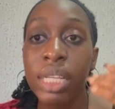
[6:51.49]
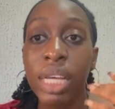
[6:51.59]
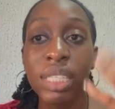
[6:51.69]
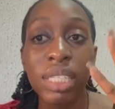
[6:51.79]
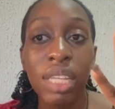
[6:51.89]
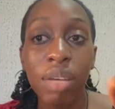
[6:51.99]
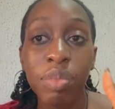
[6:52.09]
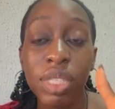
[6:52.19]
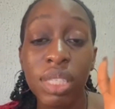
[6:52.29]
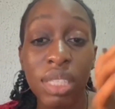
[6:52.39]
Then
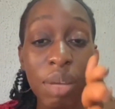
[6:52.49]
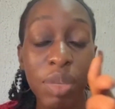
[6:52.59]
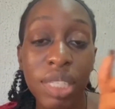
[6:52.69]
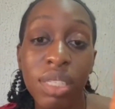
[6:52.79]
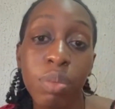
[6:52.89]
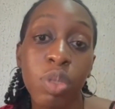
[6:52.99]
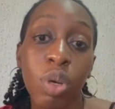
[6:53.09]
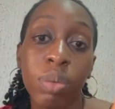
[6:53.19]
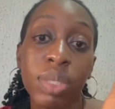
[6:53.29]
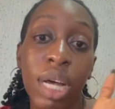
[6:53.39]
systemic
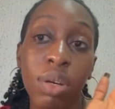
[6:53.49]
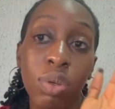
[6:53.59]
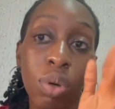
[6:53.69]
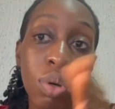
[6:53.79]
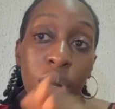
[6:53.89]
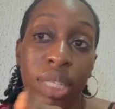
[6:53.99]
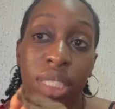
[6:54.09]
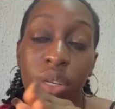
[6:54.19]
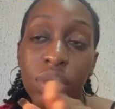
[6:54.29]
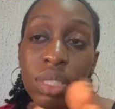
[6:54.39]
symptoms that occur in
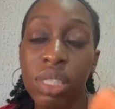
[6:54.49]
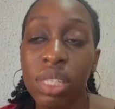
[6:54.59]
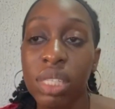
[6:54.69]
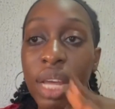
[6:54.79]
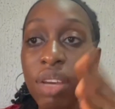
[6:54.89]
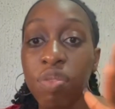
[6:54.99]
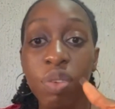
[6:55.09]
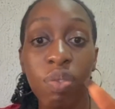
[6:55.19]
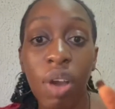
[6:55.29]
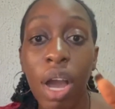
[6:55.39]
secondary stages, like
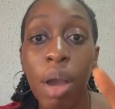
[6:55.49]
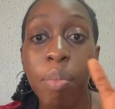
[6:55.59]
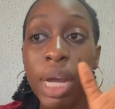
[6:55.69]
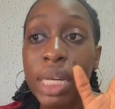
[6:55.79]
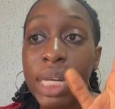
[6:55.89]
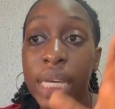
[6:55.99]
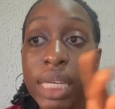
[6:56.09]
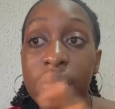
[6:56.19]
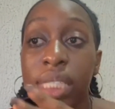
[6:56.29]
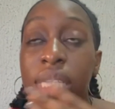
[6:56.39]
fever,
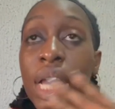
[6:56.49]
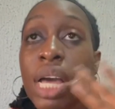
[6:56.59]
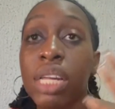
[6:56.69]
malaise,